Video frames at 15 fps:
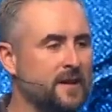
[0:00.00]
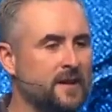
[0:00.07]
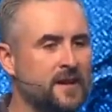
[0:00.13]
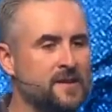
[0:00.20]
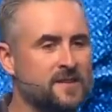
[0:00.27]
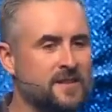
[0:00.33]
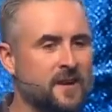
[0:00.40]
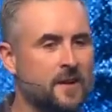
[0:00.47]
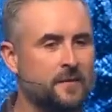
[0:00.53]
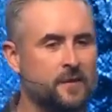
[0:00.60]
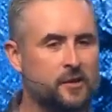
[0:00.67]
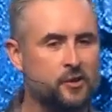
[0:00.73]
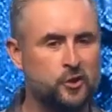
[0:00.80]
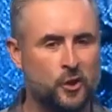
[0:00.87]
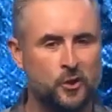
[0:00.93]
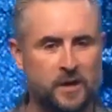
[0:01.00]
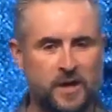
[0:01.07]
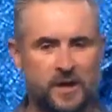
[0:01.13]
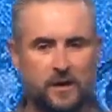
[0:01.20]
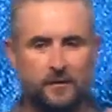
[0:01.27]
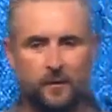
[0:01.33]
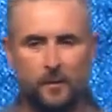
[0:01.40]
instead of a
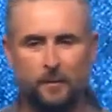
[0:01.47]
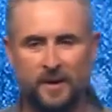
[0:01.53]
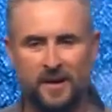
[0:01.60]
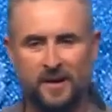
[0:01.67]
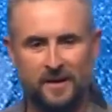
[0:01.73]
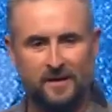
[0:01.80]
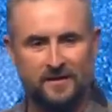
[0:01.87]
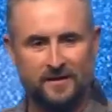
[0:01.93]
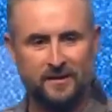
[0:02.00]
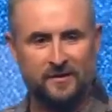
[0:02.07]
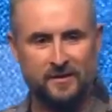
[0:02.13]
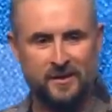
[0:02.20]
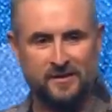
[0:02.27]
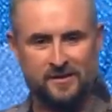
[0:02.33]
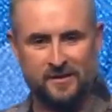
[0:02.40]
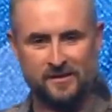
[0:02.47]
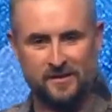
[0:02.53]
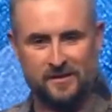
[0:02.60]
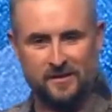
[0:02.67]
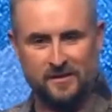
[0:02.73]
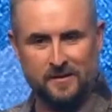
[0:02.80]
journey of obedience to Jesus.